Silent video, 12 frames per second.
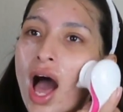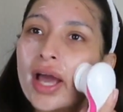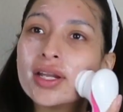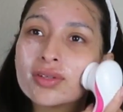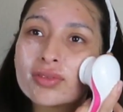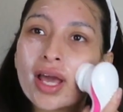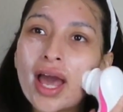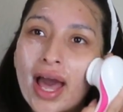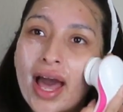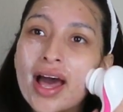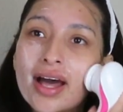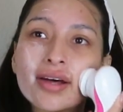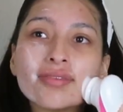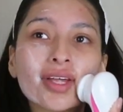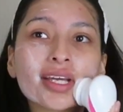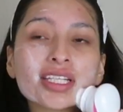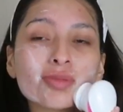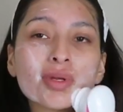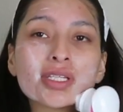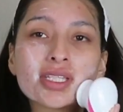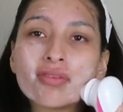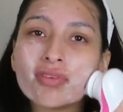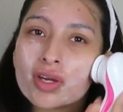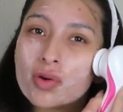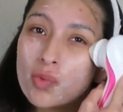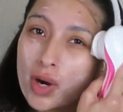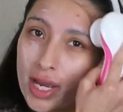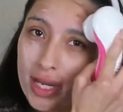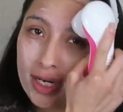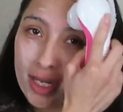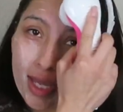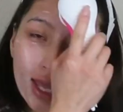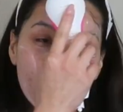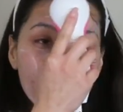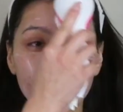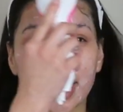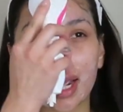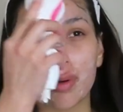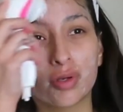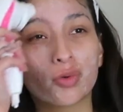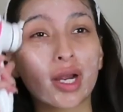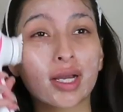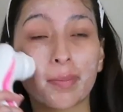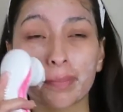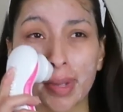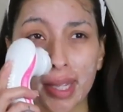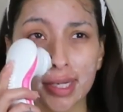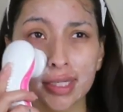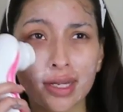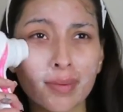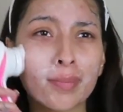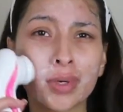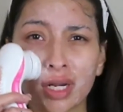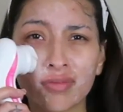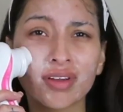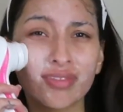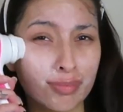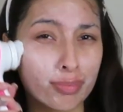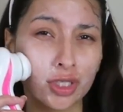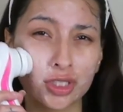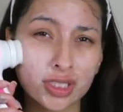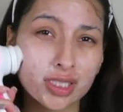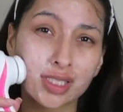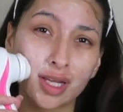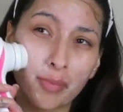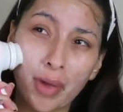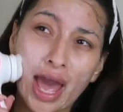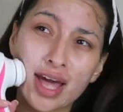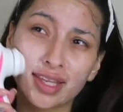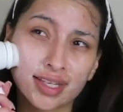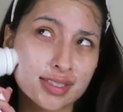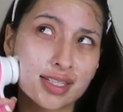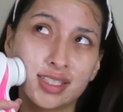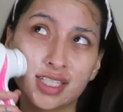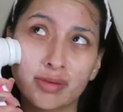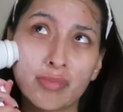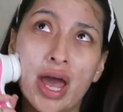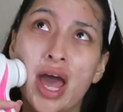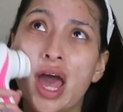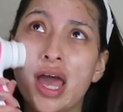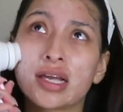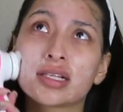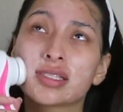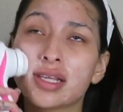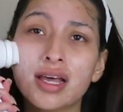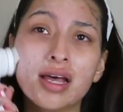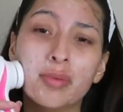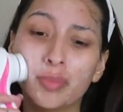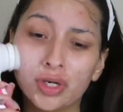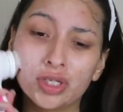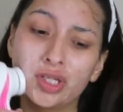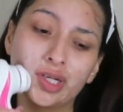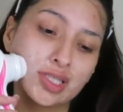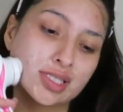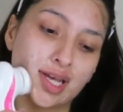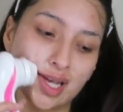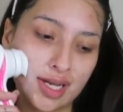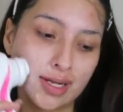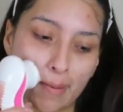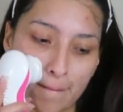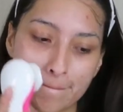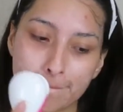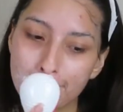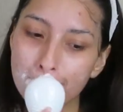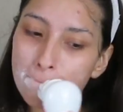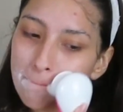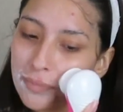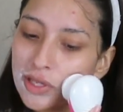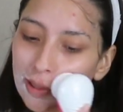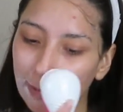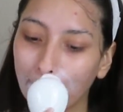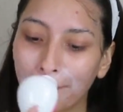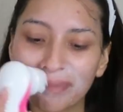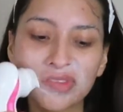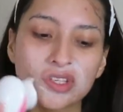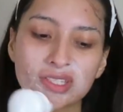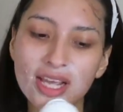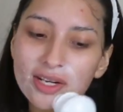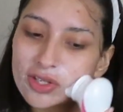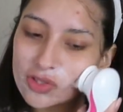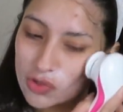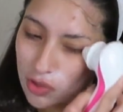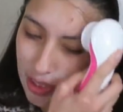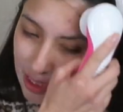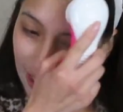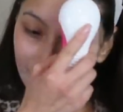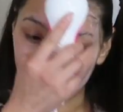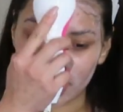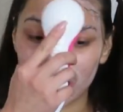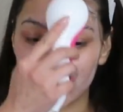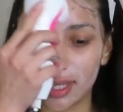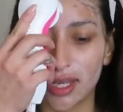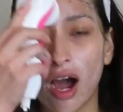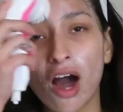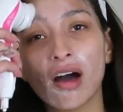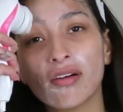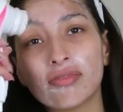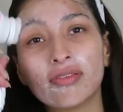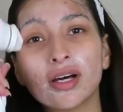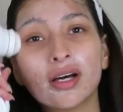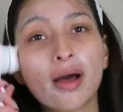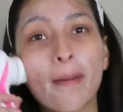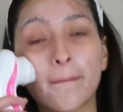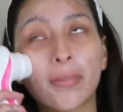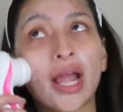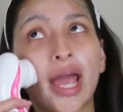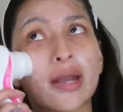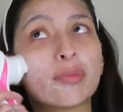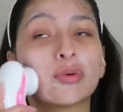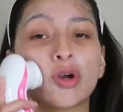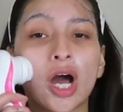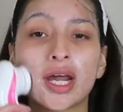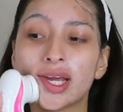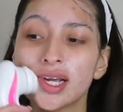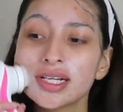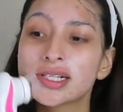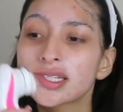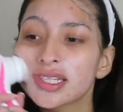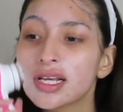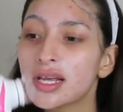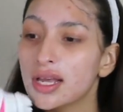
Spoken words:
I don't have like a specific one that I would recommend, but I've even purchased them at like TJ Maxx, Burlington, you know, the standard stores that carry the off-brand products.